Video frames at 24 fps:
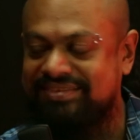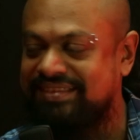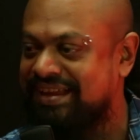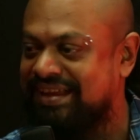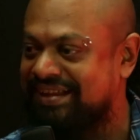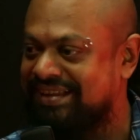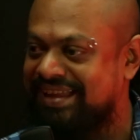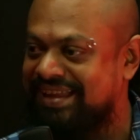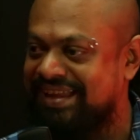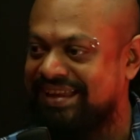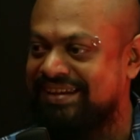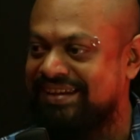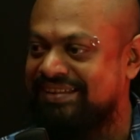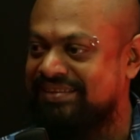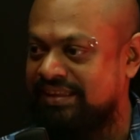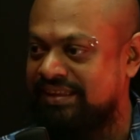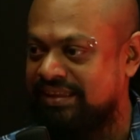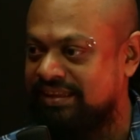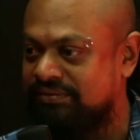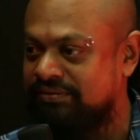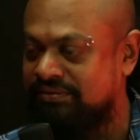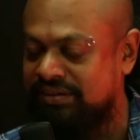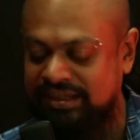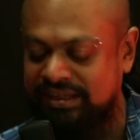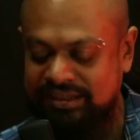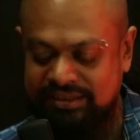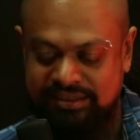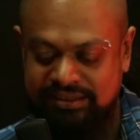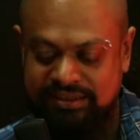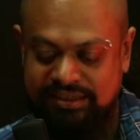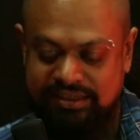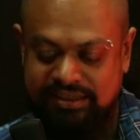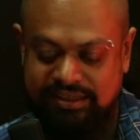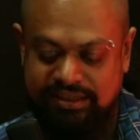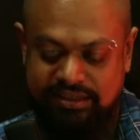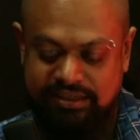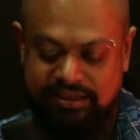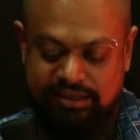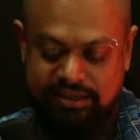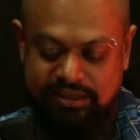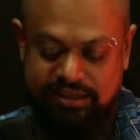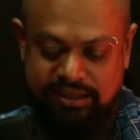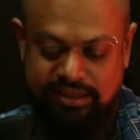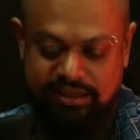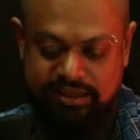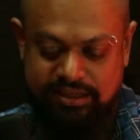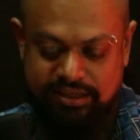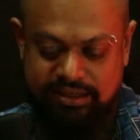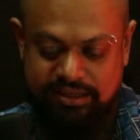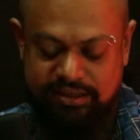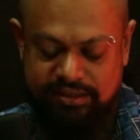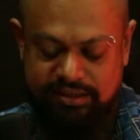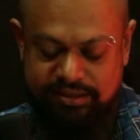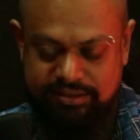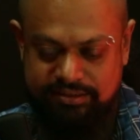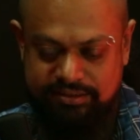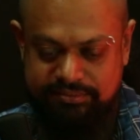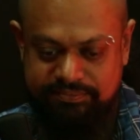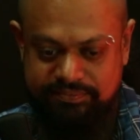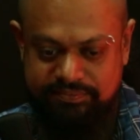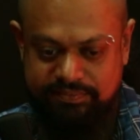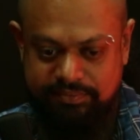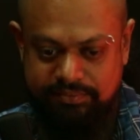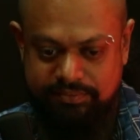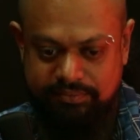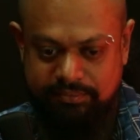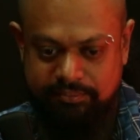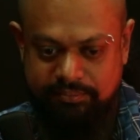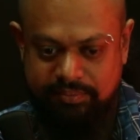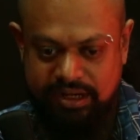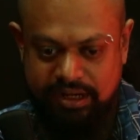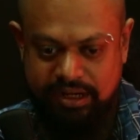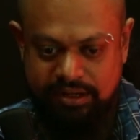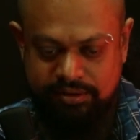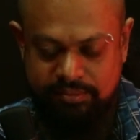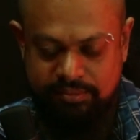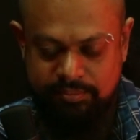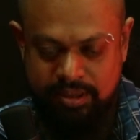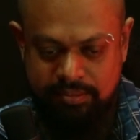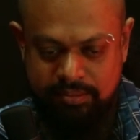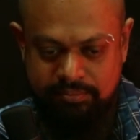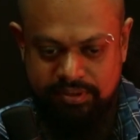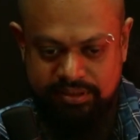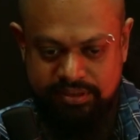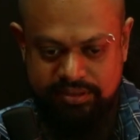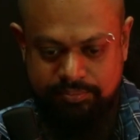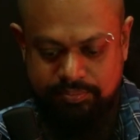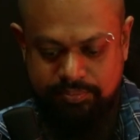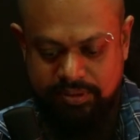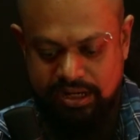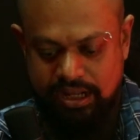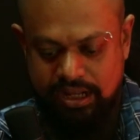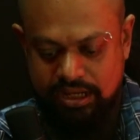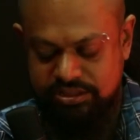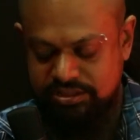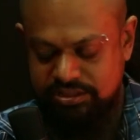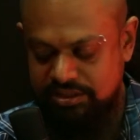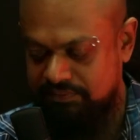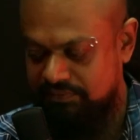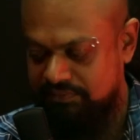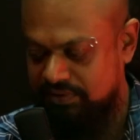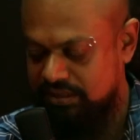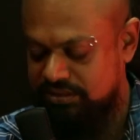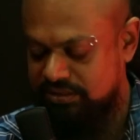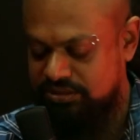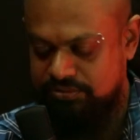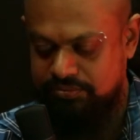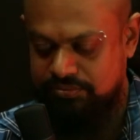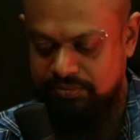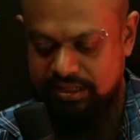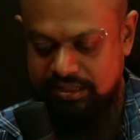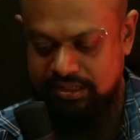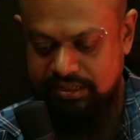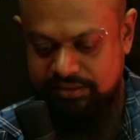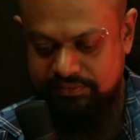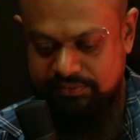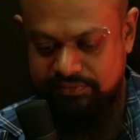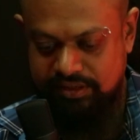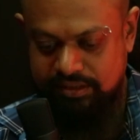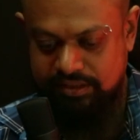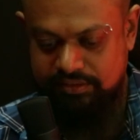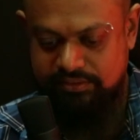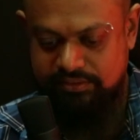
again in the evening. Uh, but I remember the production went swell. It went.